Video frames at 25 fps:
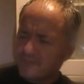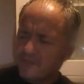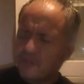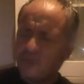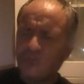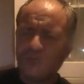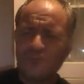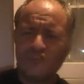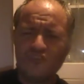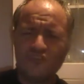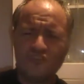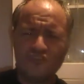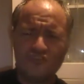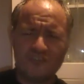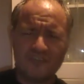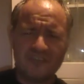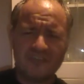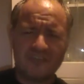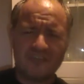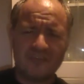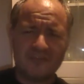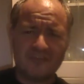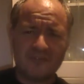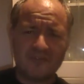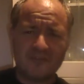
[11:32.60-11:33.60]
could you
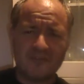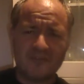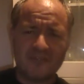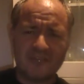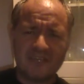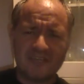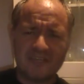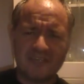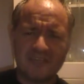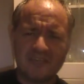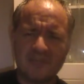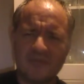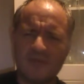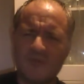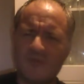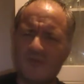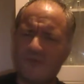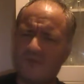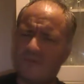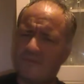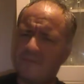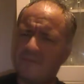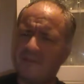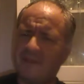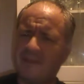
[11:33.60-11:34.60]
drink a few of these?
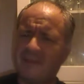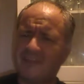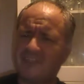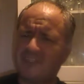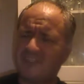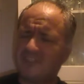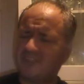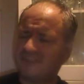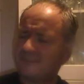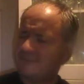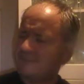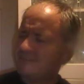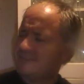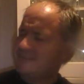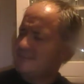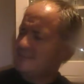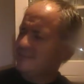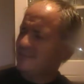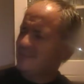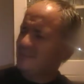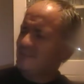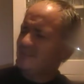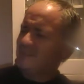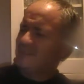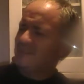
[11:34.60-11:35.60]
Oh, bless you.
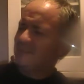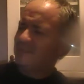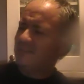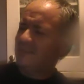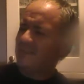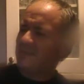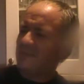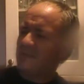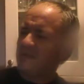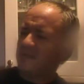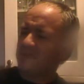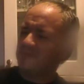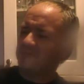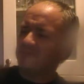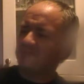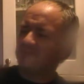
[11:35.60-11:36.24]
You know,